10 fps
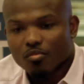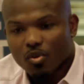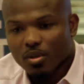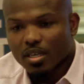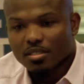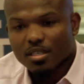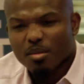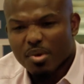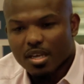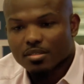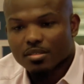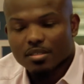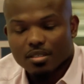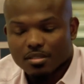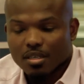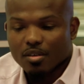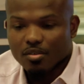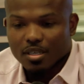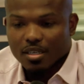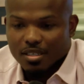Rolex, they're the best. And I was like,
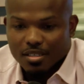okay.